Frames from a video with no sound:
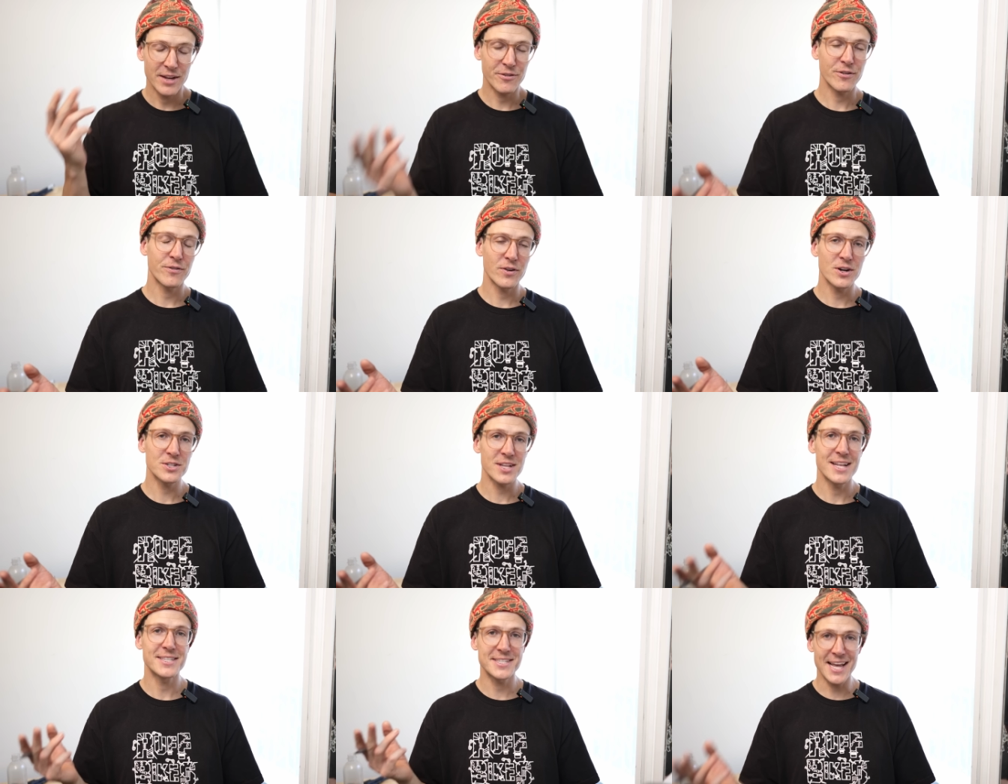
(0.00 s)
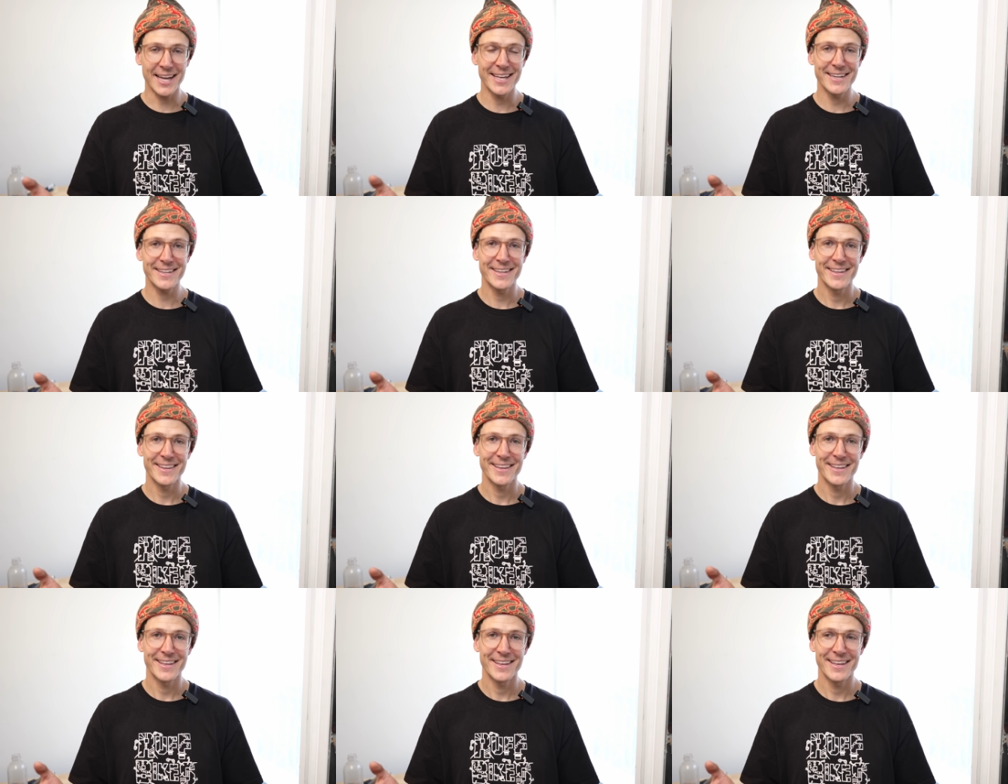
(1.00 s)
And for 1st and 2nd,
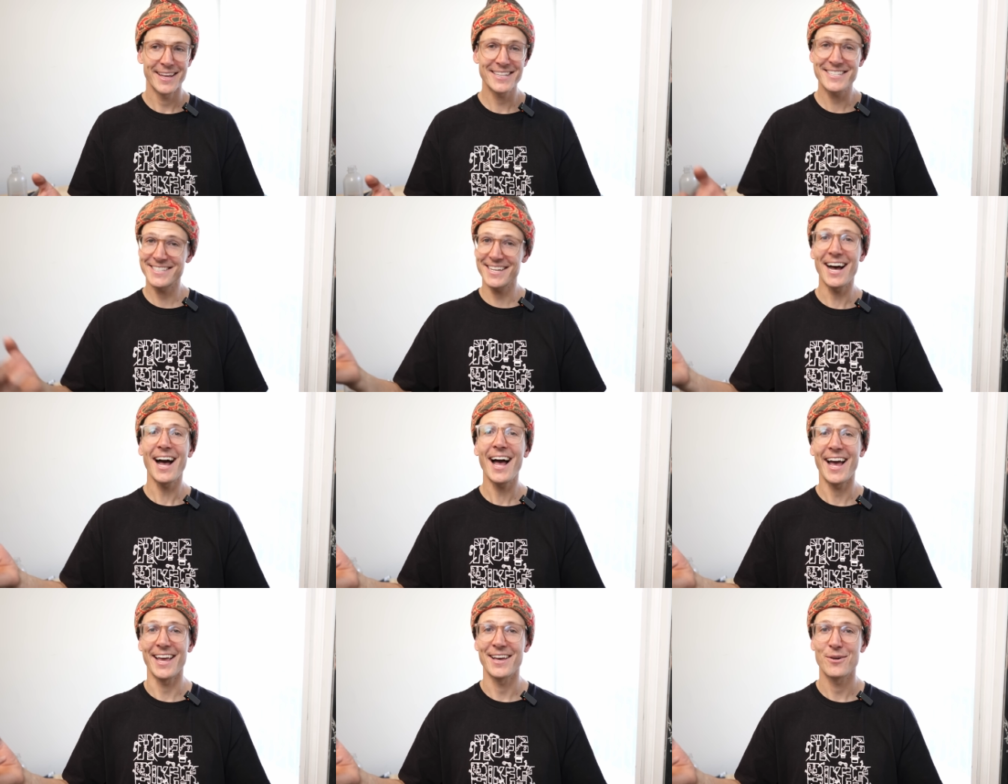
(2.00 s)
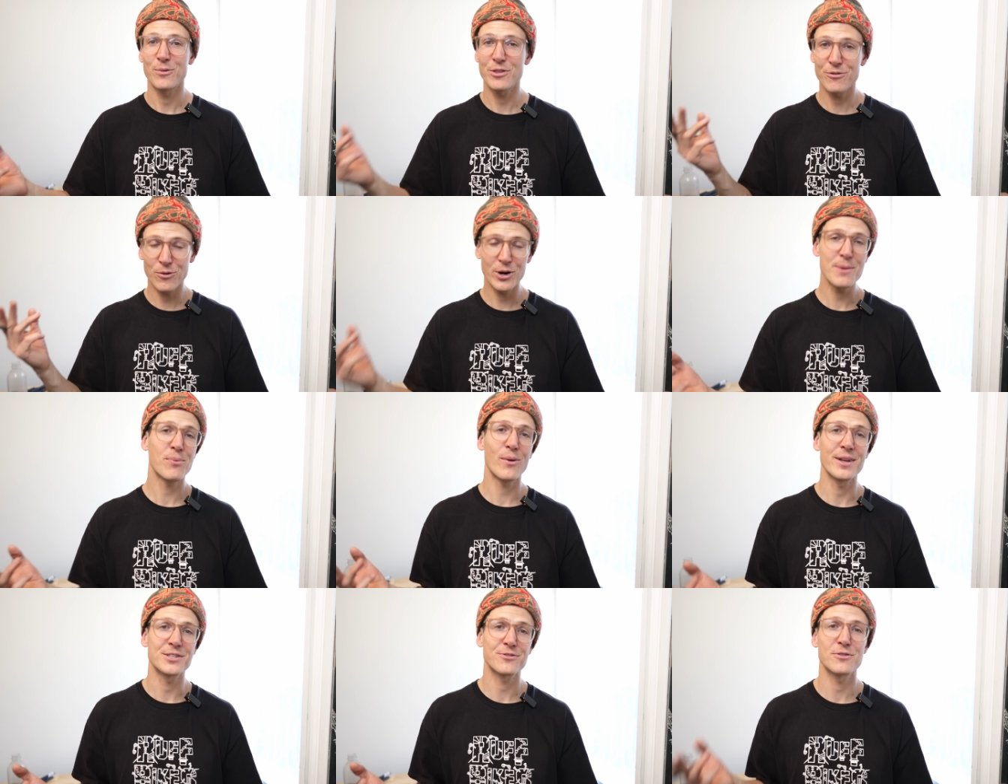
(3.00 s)
it's a tie with 40
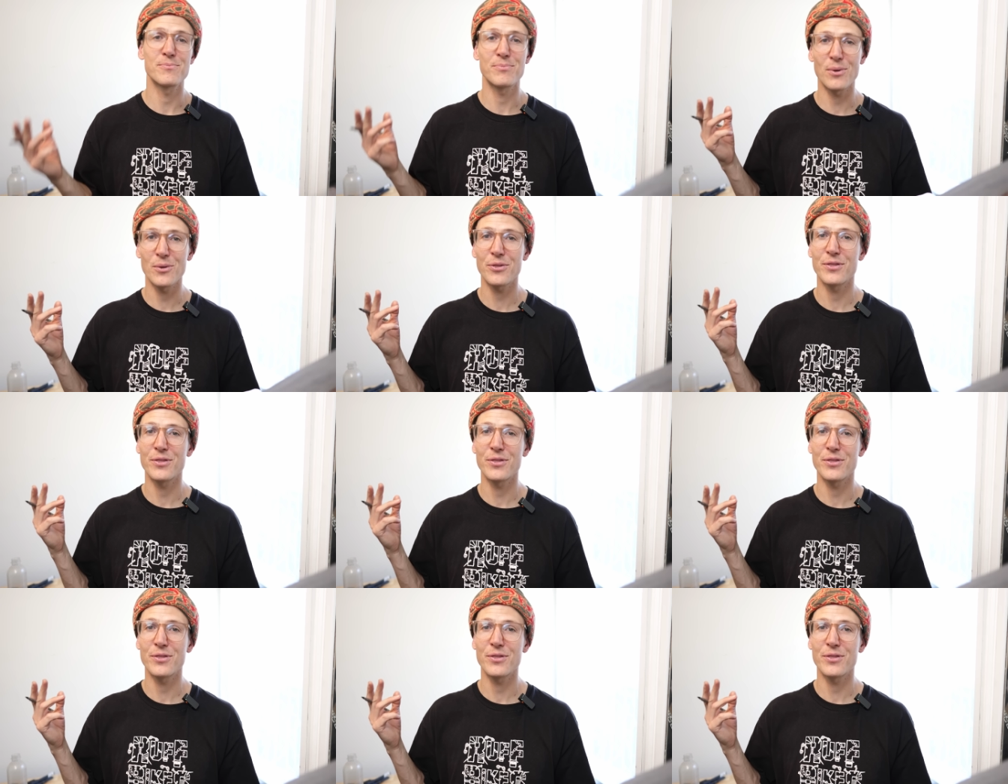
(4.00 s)
points for both